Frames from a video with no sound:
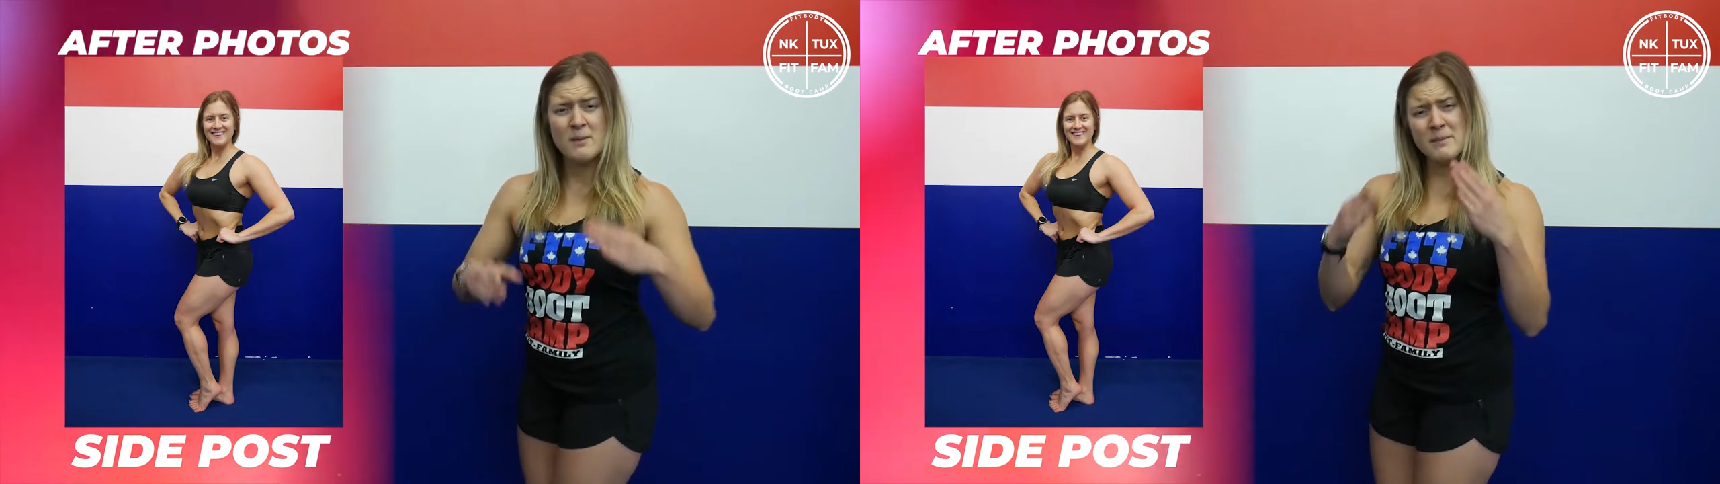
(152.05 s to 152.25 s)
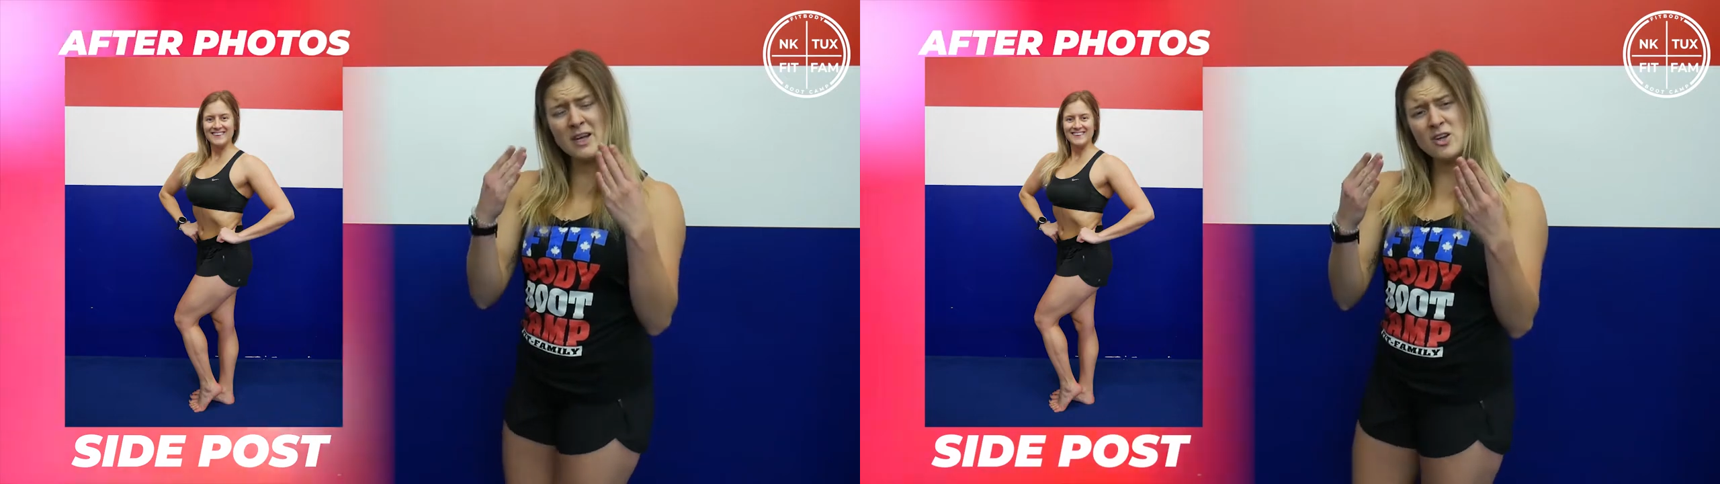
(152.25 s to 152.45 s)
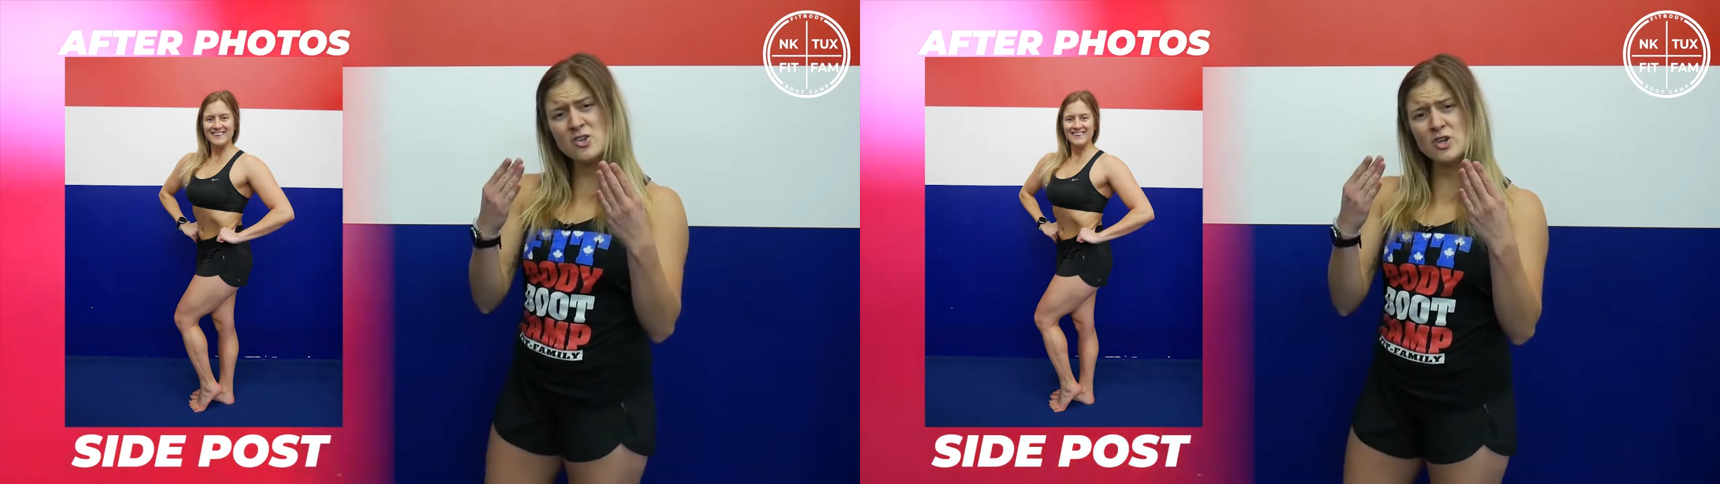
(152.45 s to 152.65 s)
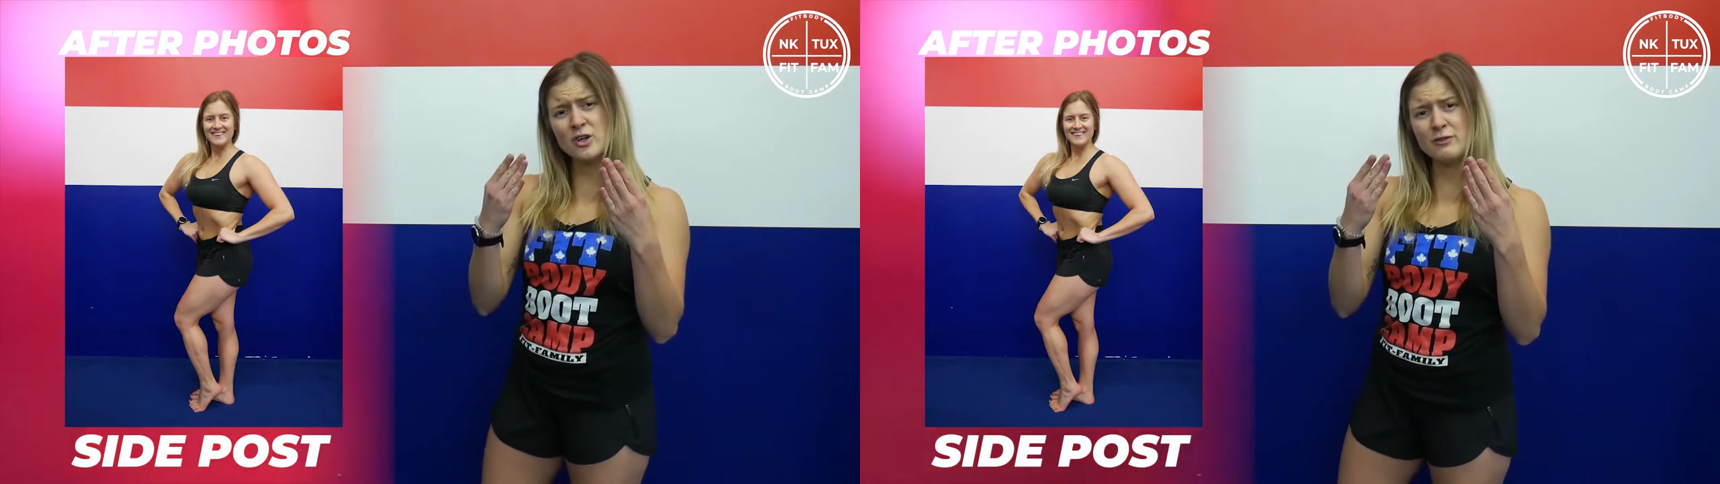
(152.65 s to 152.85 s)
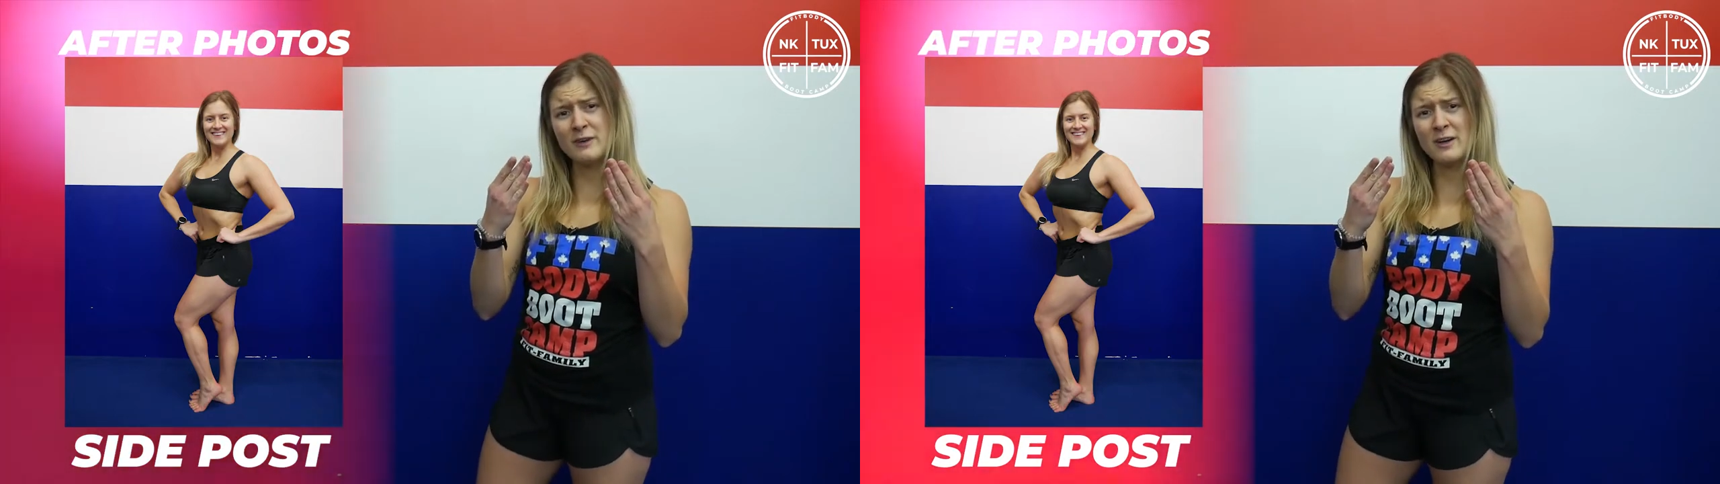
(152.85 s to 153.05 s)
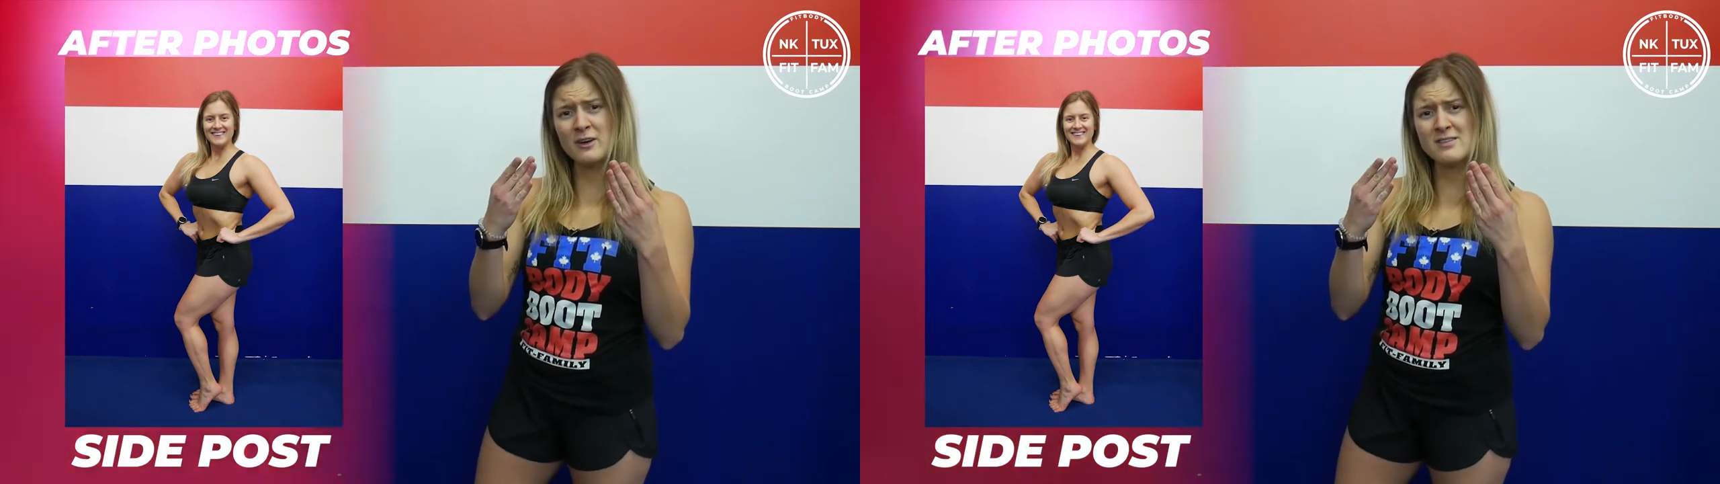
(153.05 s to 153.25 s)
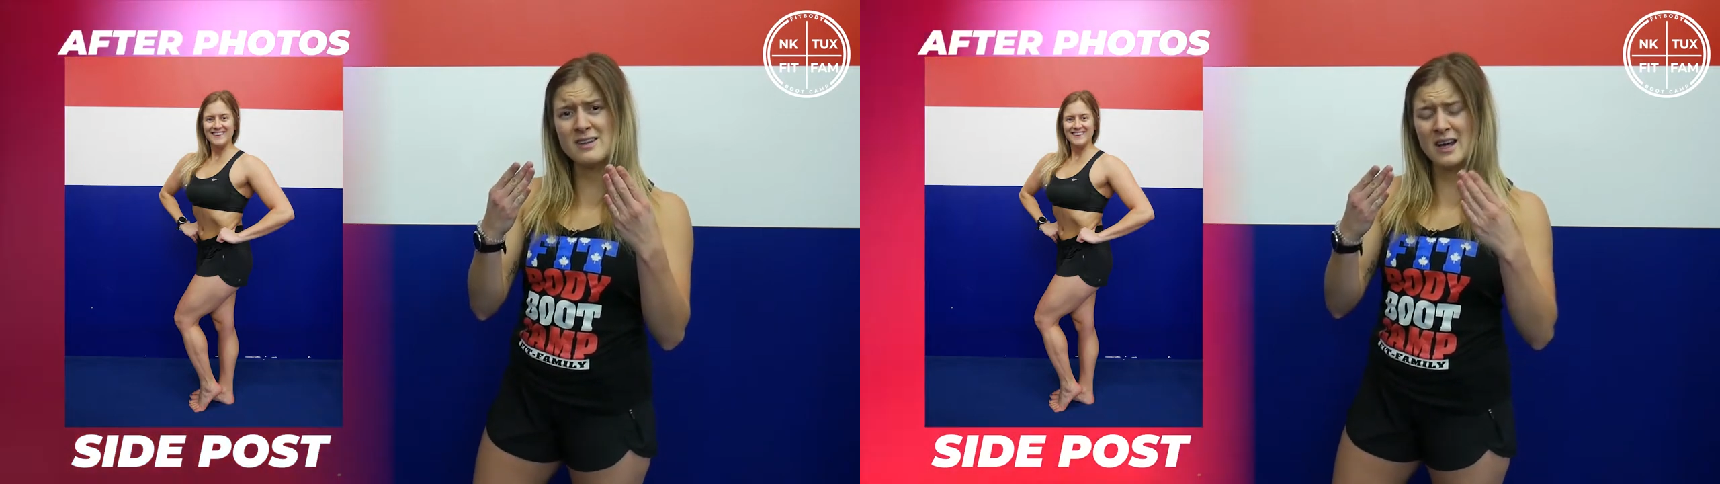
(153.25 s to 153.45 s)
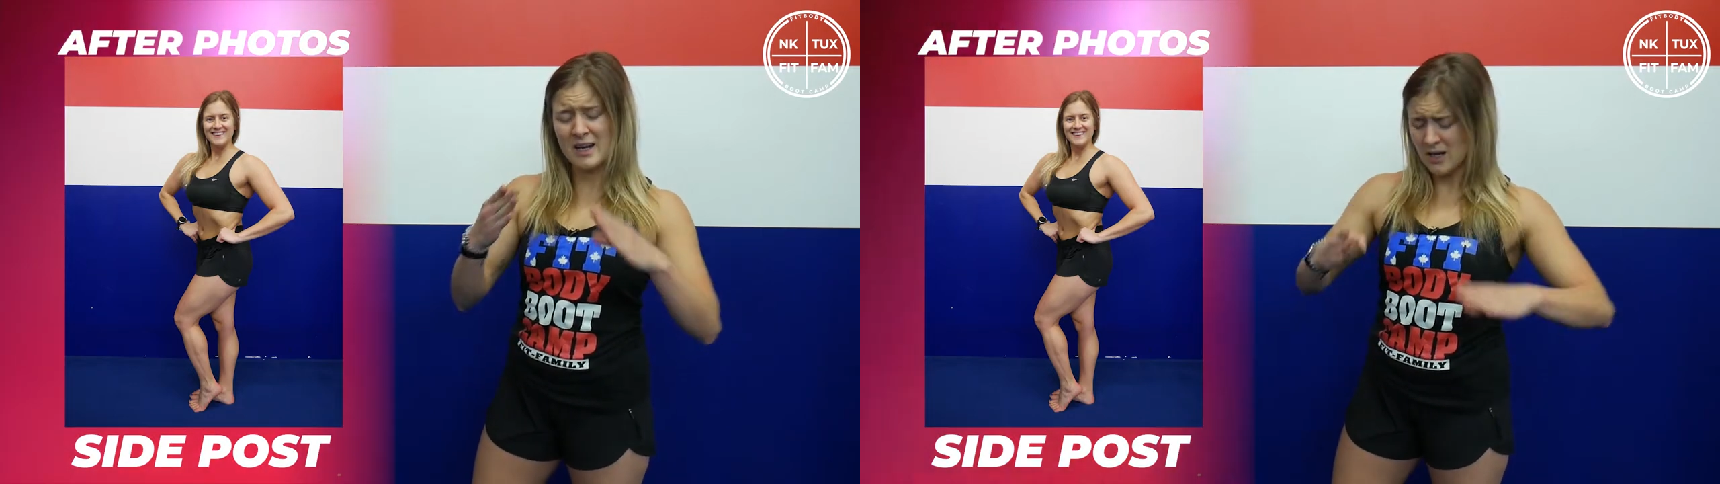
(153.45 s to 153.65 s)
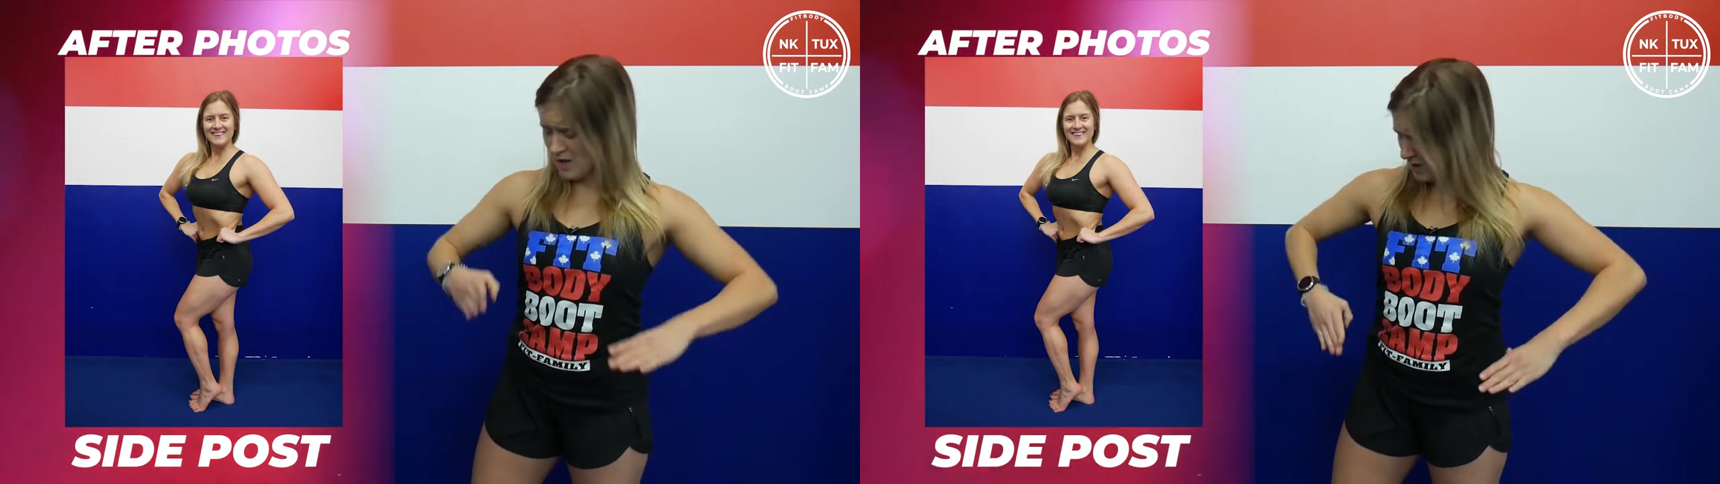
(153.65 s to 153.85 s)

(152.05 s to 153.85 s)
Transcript: Making sure your fingers stay